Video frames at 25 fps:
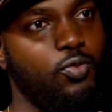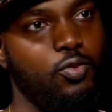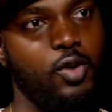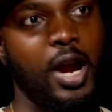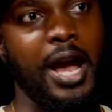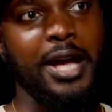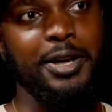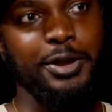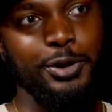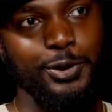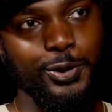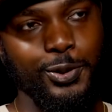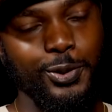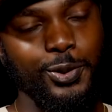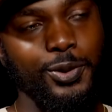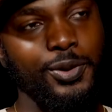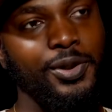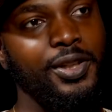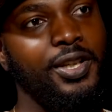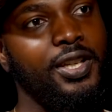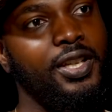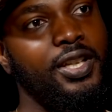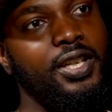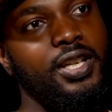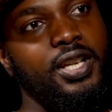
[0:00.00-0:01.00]

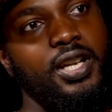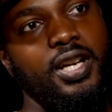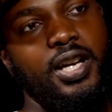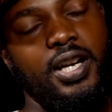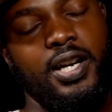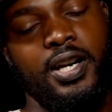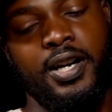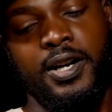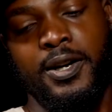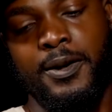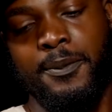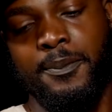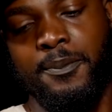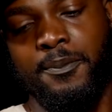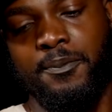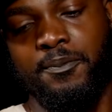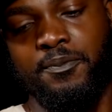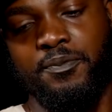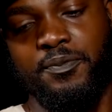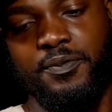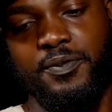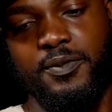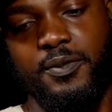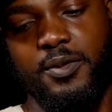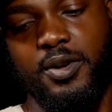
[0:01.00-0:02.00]
radical
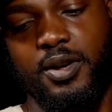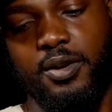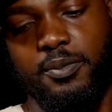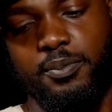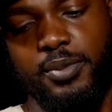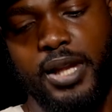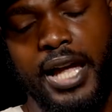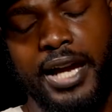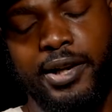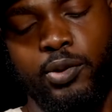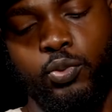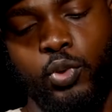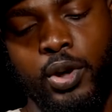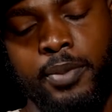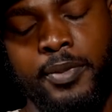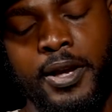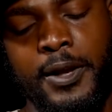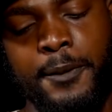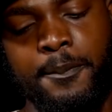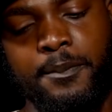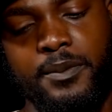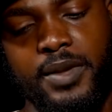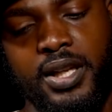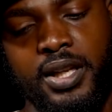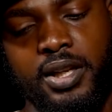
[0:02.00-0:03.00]
um, black
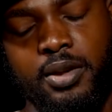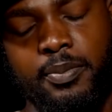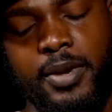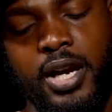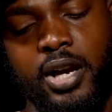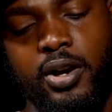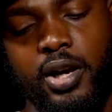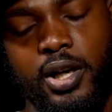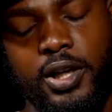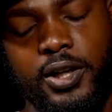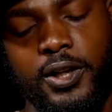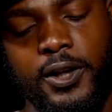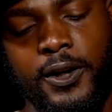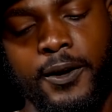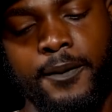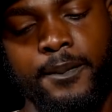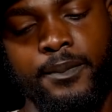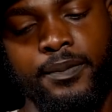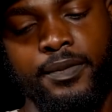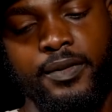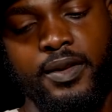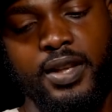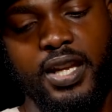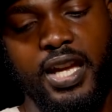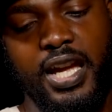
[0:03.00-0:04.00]
women in america
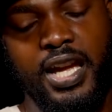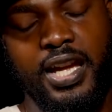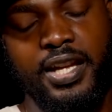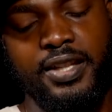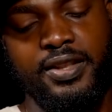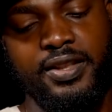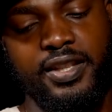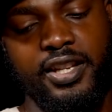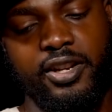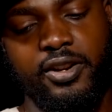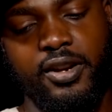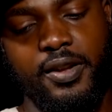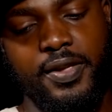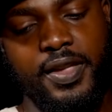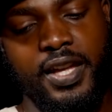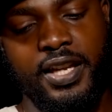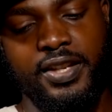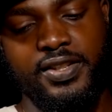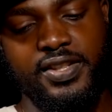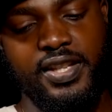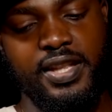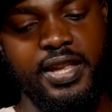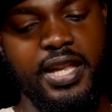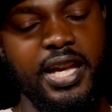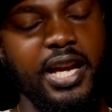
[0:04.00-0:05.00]
and there are
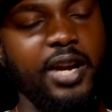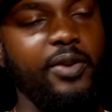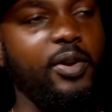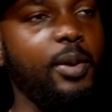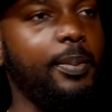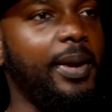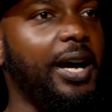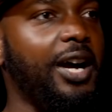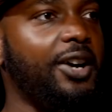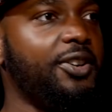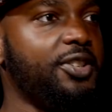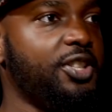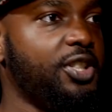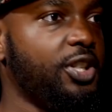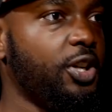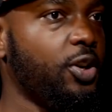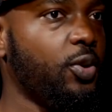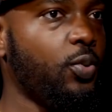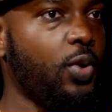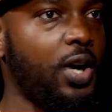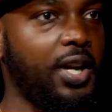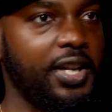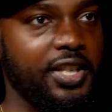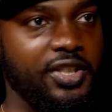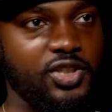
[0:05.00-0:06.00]
things in there about you know
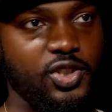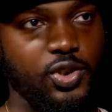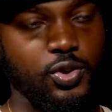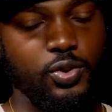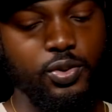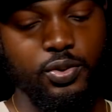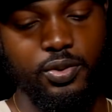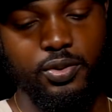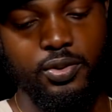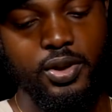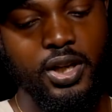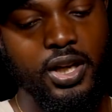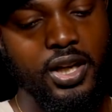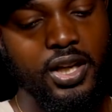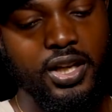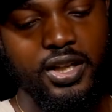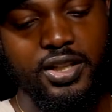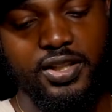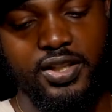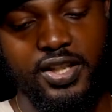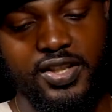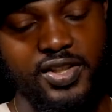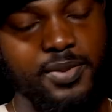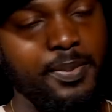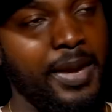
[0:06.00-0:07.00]
wanting to
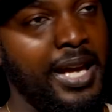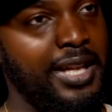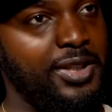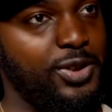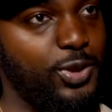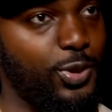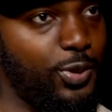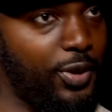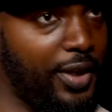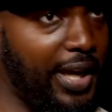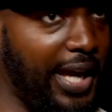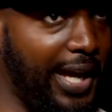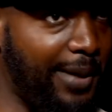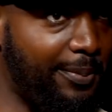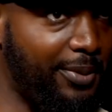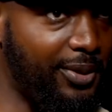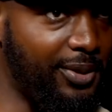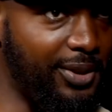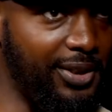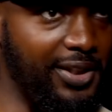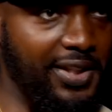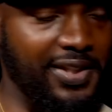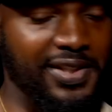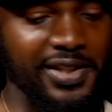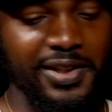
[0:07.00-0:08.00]
dismantle
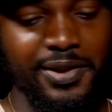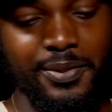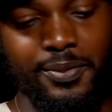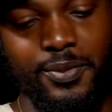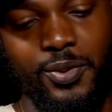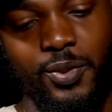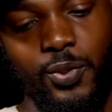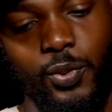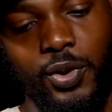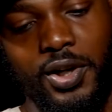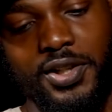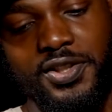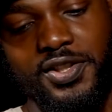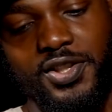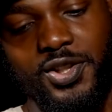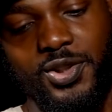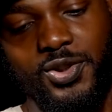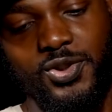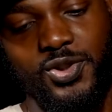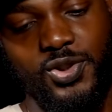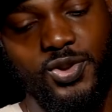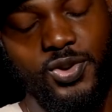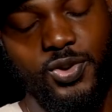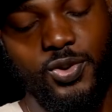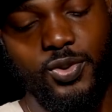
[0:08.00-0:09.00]
capitalism,
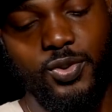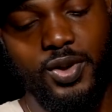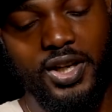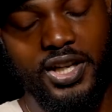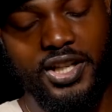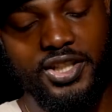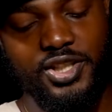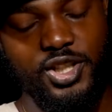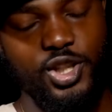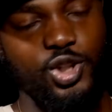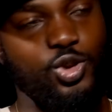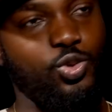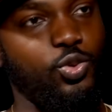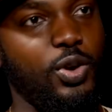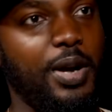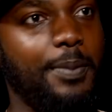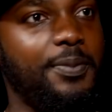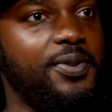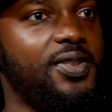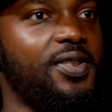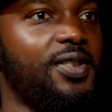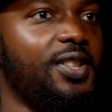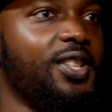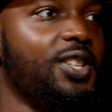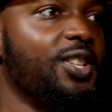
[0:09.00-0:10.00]
wanting to uh,
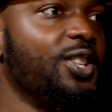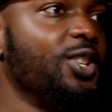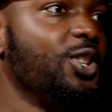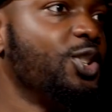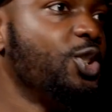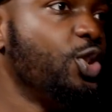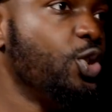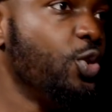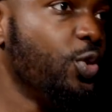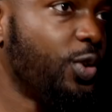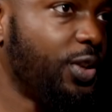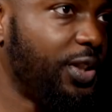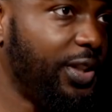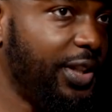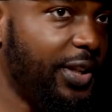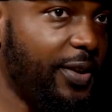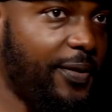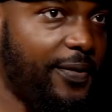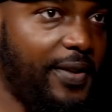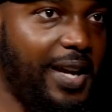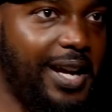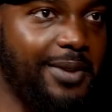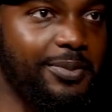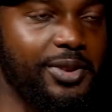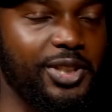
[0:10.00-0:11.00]
disrupt the
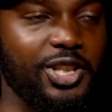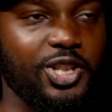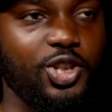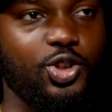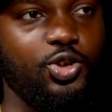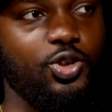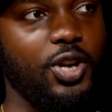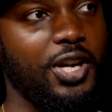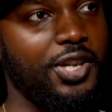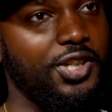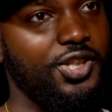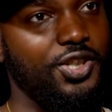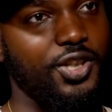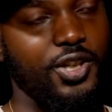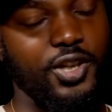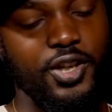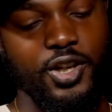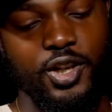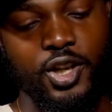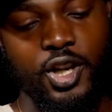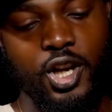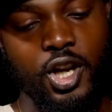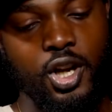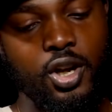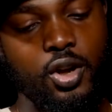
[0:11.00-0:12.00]
nuclear family
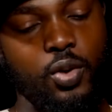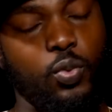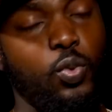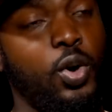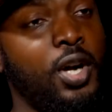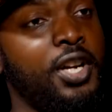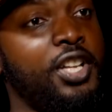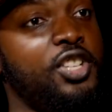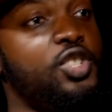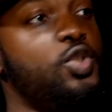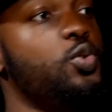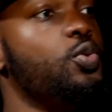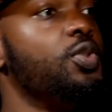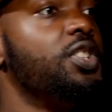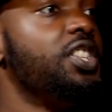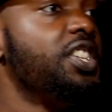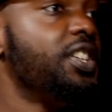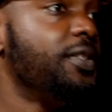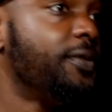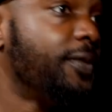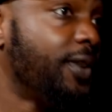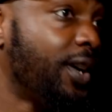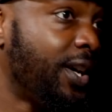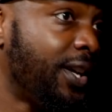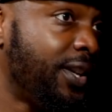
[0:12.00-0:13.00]
structure, wanting to
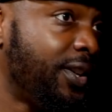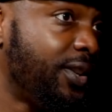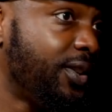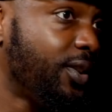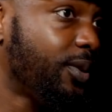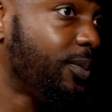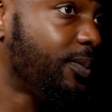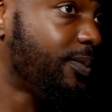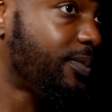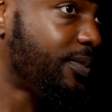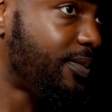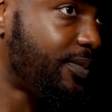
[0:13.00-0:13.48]
defund